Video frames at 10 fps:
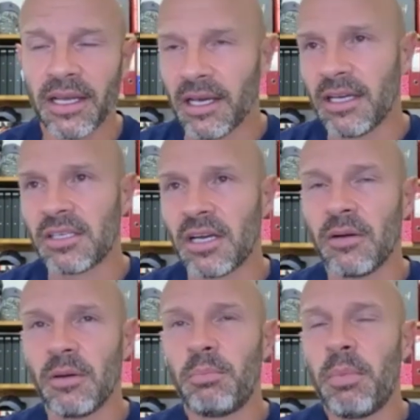
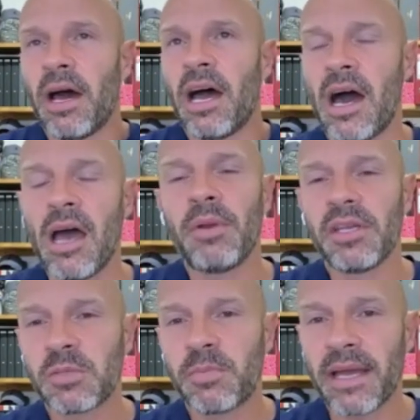So, but I would
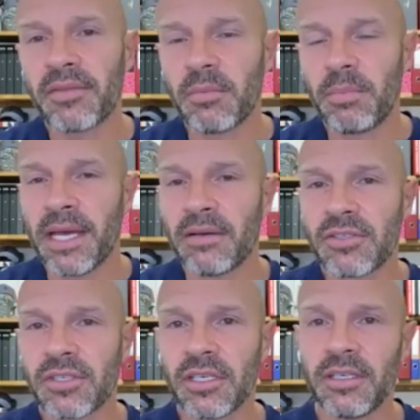expect that
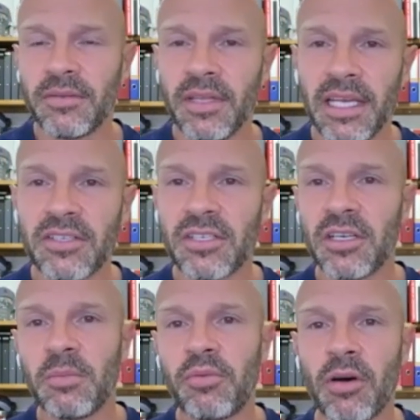Bielsa is going
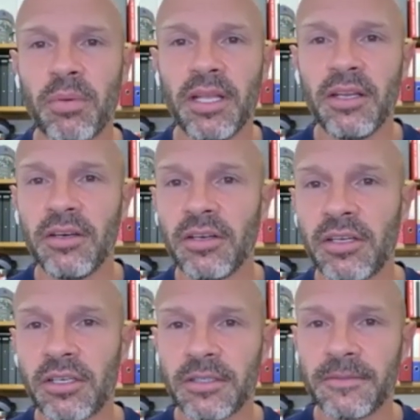to probably look
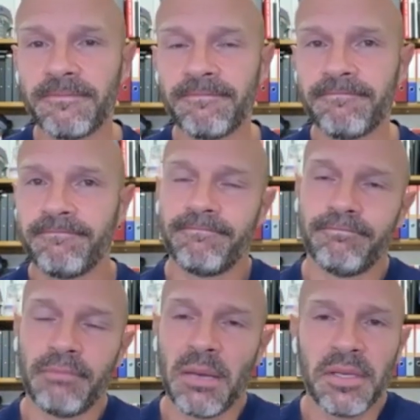
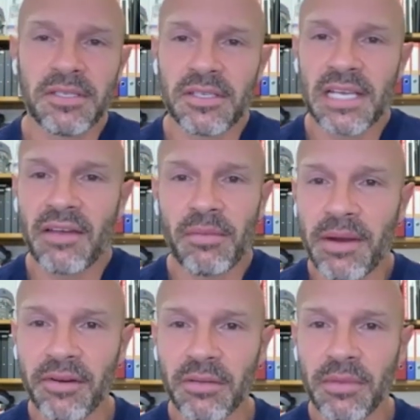maybe to the South
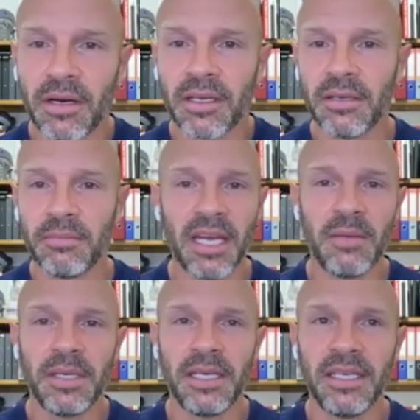American market,
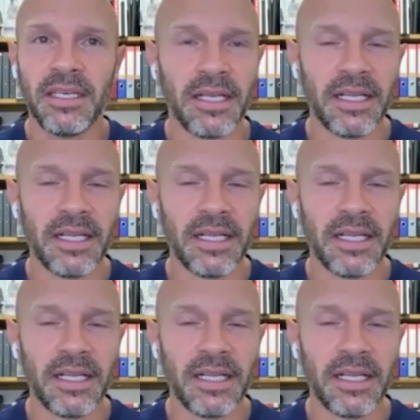maybe